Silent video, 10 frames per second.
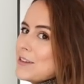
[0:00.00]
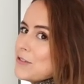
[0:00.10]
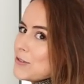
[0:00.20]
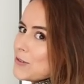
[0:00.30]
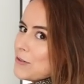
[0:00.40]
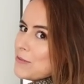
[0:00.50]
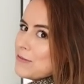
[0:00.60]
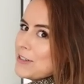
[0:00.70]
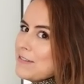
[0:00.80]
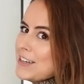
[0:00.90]
I just thought it
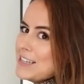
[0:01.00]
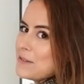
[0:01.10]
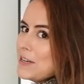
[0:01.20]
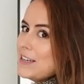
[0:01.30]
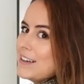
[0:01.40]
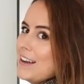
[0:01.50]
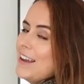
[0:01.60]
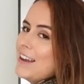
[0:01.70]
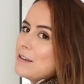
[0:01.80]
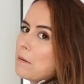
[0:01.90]
was really, really sweet,
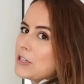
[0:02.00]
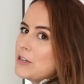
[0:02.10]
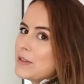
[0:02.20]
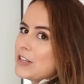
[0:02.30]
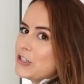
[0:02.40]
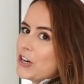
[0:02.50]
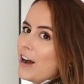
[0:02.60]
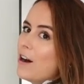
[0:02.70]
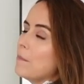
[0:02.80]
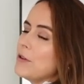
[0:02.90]
especially with this
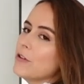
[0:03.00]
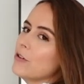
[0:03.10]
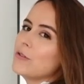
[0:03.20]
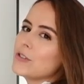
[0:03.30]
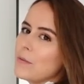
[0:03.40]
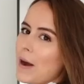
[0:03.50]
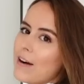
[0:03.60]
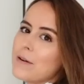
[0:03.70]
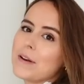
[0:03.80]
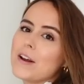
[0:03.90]
shirt, but you can also
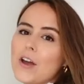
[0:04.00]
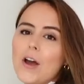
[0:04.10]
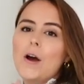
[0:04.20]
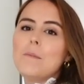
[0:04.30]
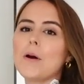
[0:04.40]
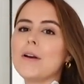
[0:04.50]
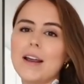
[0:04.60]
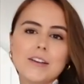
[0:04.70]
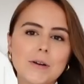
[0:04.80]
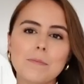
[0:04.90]
wear it with like polo
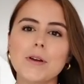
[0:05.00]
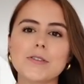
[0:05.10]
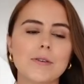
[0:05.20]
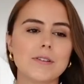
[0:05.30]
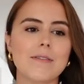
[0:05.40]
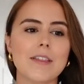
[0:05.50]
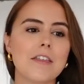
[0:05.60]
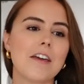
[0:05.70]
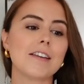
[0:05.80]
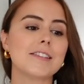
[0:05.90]
neck jumpers or lots of other
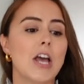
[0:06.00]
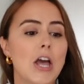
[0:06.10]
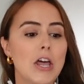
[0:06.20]
things.